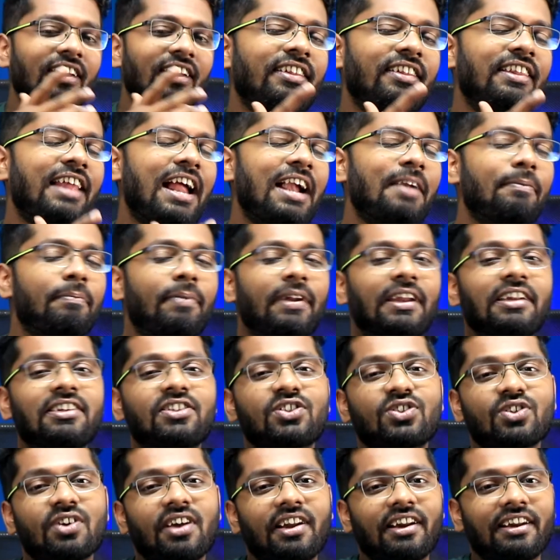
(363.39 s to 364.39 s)
That brings
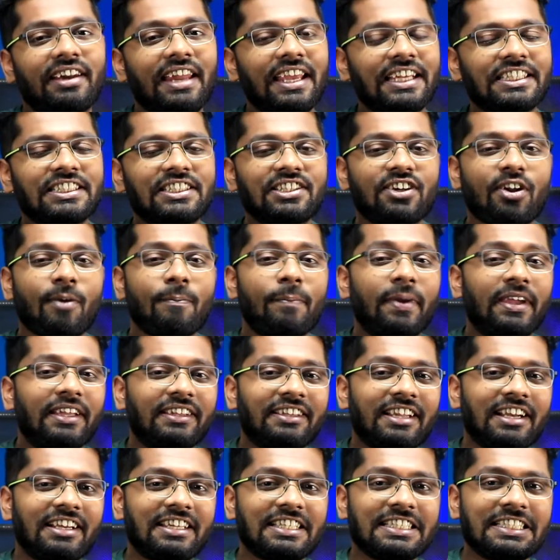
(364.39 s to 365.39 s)
to our next topic,
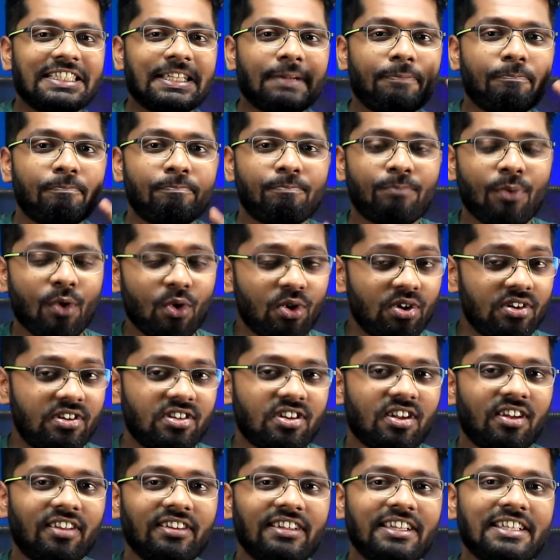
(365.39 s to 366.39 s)
that is the ports
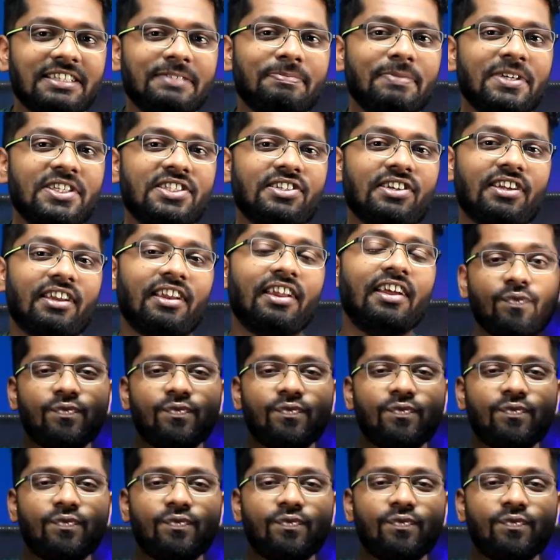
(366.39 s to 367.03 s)
on this machine.